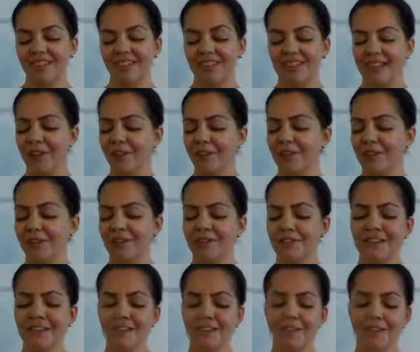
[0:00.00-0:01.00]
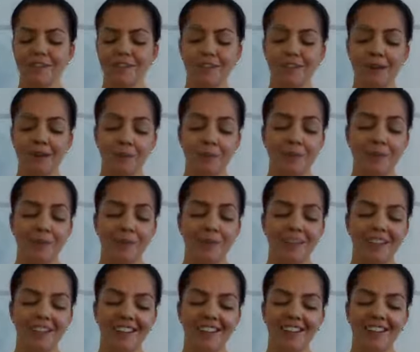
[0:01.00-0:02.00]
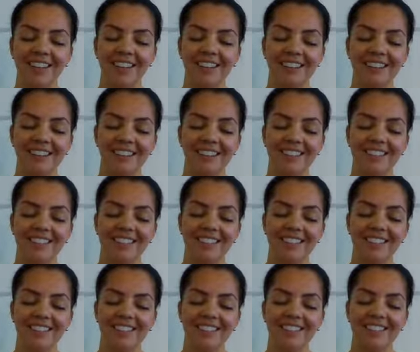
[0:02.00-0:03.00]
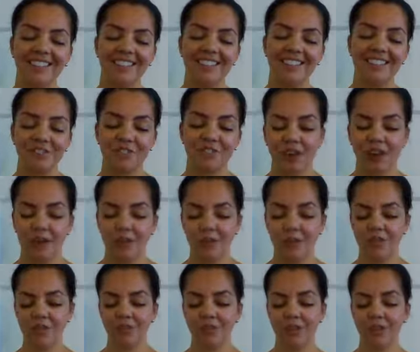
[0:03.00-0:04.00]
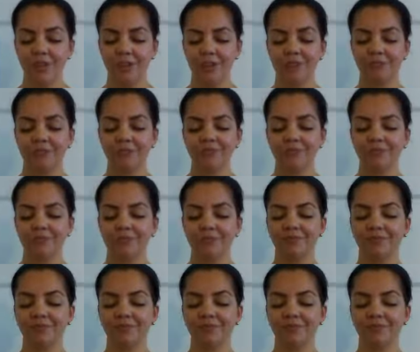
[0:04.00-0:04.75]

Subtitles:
Allow yourself the opportunity to try once more.